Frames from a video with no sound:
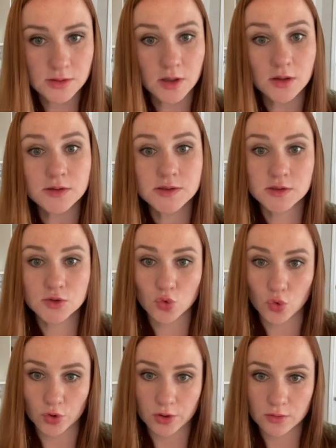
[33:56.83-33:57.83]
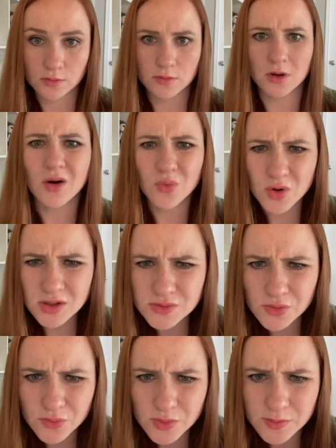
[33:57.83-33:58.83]
Tolstoy. Oh,
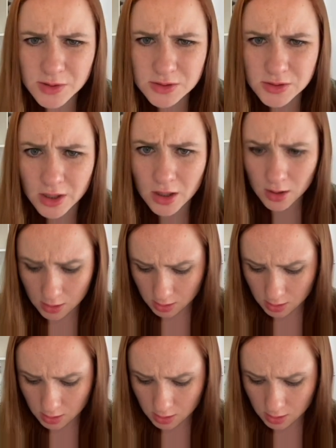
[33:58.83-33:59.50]
what's wrong with me today?